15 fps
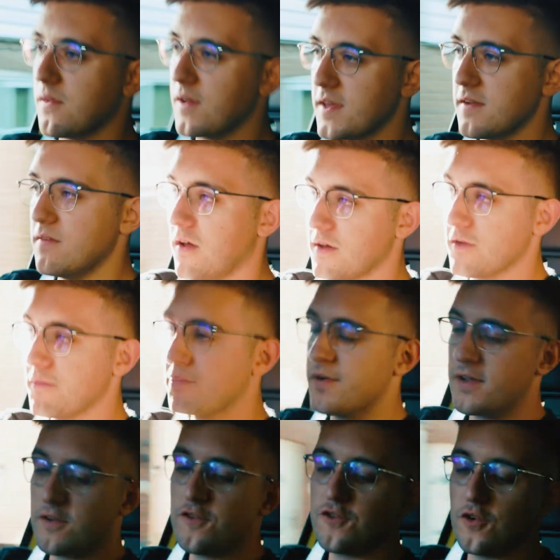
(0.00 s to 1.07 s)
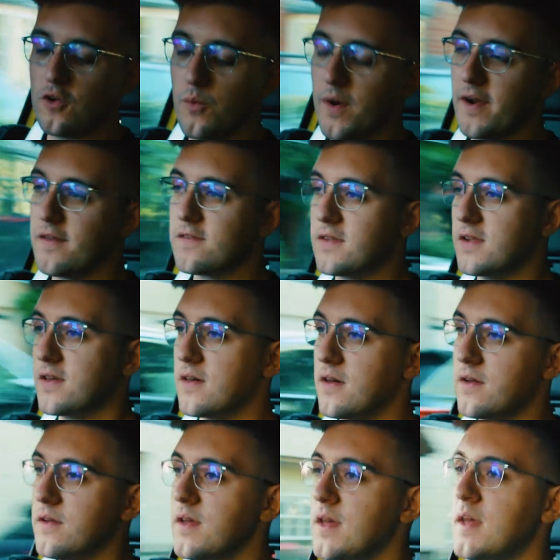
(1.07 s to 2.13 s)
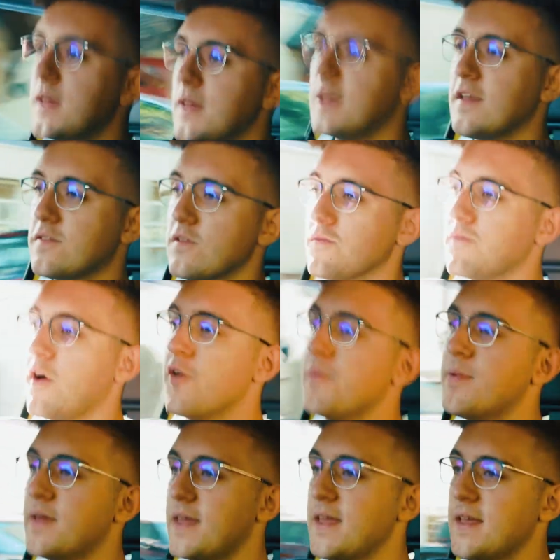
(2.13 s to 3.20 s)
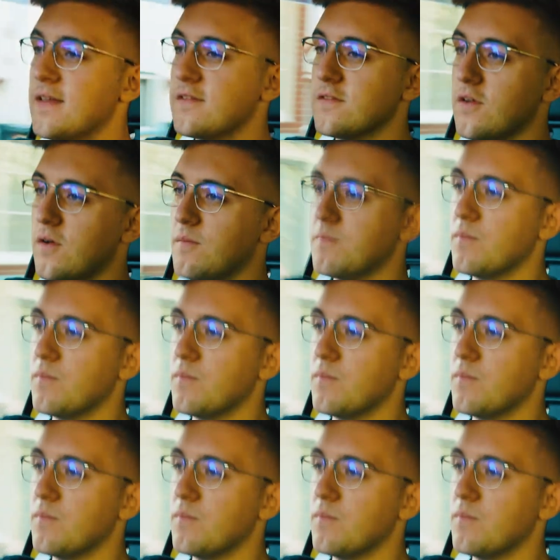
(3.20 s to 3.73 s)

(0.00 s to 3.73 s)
Like, you know, you're pretty sure where it's going to go. It's not ropey, it's not,